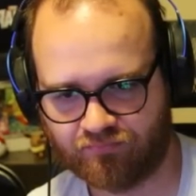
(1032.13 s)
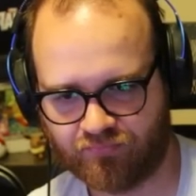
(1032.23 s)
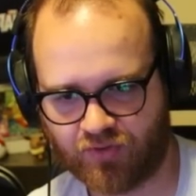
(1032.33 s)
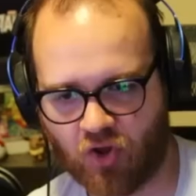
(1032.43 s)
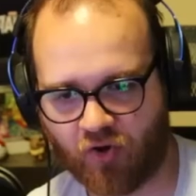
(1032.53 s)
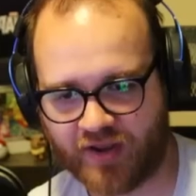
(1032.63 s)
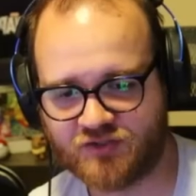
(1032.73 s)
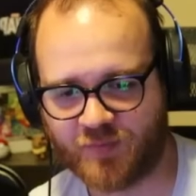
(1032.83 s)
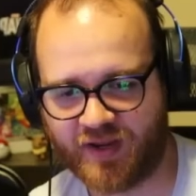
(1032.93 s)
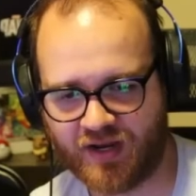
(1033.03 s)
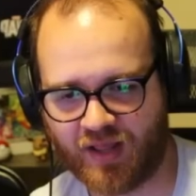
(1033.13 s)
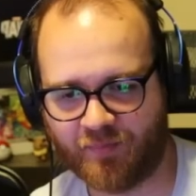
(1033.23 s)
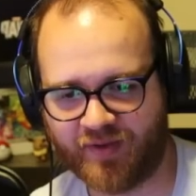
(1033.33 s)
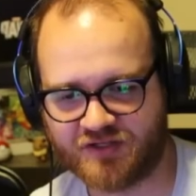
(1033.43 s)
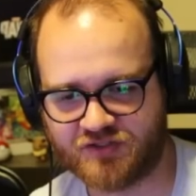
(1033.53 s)
Okay, sweet. And then
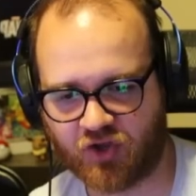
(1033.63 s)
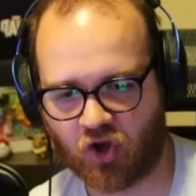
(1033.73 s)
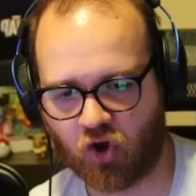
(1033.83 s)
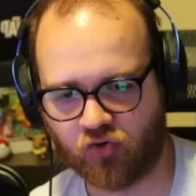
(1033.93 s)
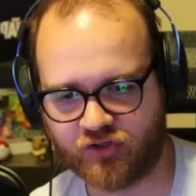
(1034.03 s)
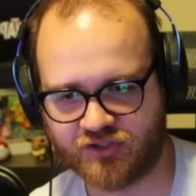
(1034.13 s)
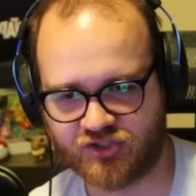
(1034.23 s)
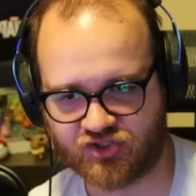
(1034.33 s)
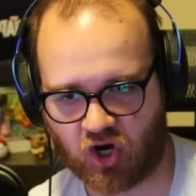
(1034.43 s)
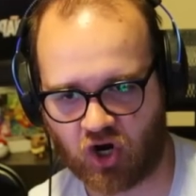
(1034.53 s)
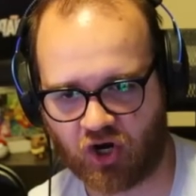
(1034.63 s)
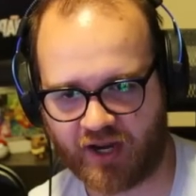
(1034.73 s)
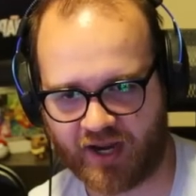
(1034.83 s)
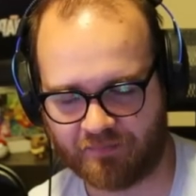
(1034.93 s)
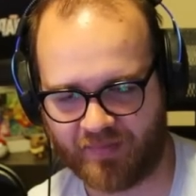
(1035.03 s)
we get to go Kazar
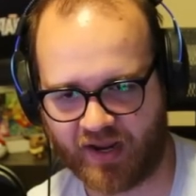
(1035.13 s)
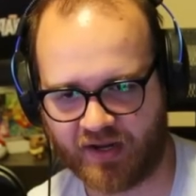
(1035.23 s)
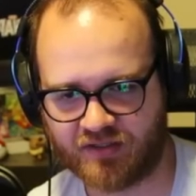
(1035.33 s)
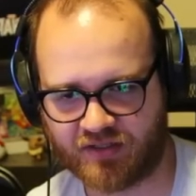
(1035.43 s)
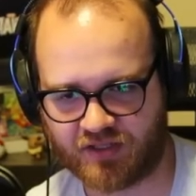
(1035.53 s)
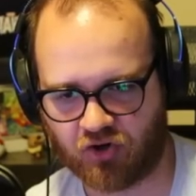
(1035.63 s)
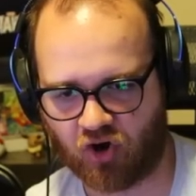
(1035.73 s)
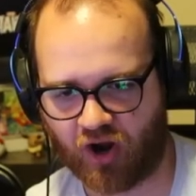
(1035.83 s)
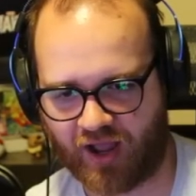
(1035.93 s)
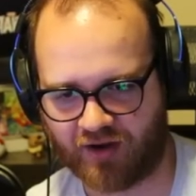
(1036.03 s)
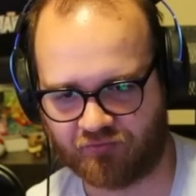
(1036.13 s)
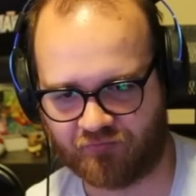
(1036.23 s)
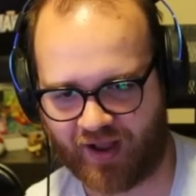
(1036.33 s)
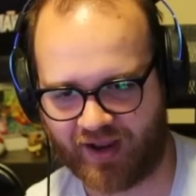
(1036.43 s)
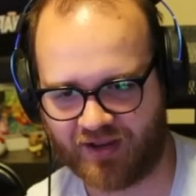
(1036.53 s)
Ant-Man here on
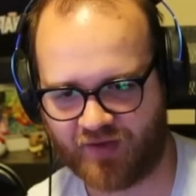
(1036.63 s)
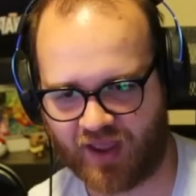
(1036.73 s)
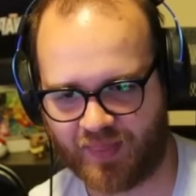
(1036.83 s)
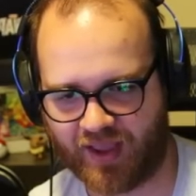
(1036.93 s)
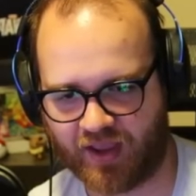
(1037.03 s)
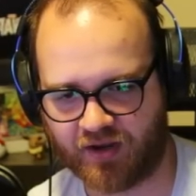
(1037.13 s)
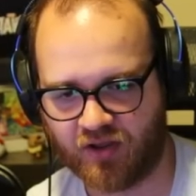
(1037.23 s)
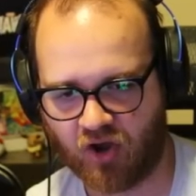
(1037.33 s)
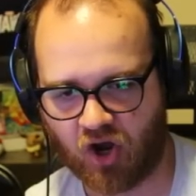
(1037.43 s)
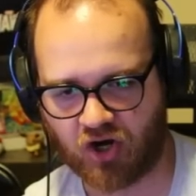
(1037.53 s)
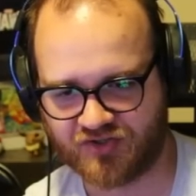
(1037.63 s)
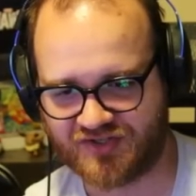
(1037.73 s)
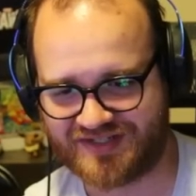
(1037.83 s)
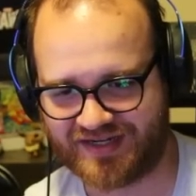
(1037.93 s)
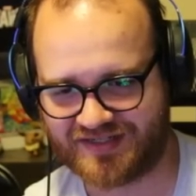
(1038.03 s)
5. And then our
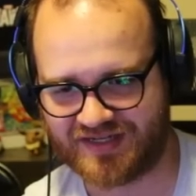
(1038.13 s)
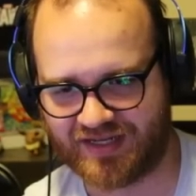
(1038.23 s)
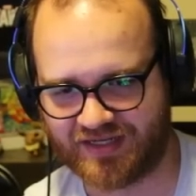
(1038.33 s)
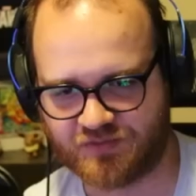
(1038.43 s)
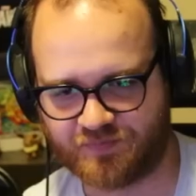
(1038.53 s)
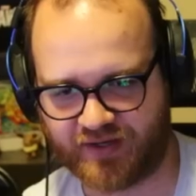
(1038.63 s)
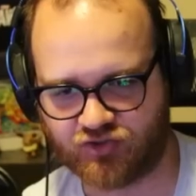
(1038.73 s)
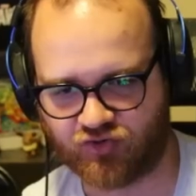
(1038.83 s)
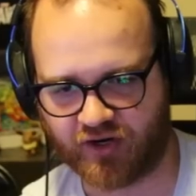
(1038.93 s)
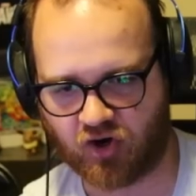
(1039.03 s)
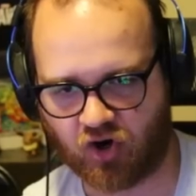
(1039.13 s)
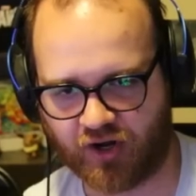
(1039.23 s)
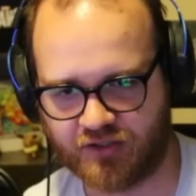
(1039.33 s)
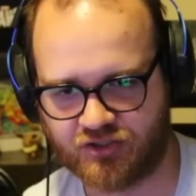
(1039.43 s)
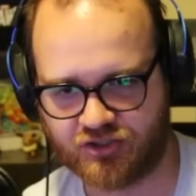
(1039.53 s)
6 is Patriot
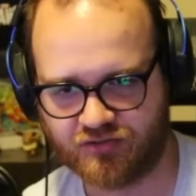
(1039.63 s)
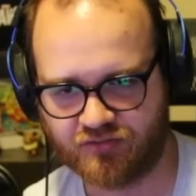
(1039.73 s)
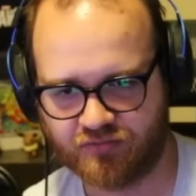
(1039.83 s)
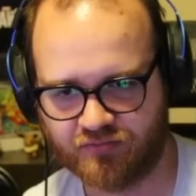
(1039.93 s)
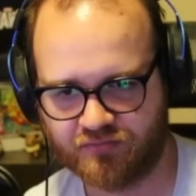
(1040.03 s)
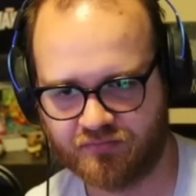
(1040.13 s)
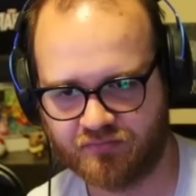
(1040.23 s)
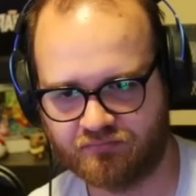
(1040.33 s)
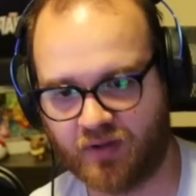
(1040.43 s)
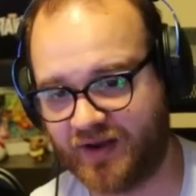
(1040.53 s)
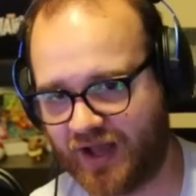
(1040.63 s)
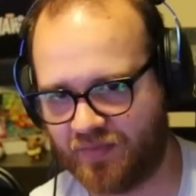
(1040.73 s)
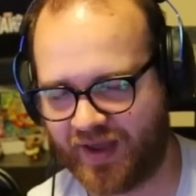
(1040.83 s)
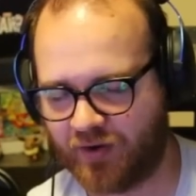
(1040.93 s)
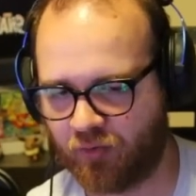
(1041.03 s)
Carnage. Maybe not in
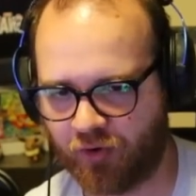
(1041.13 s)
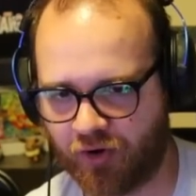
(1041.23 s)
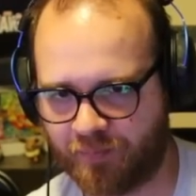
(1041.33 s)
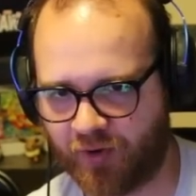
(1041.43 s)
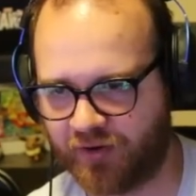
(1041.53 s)
that order, but...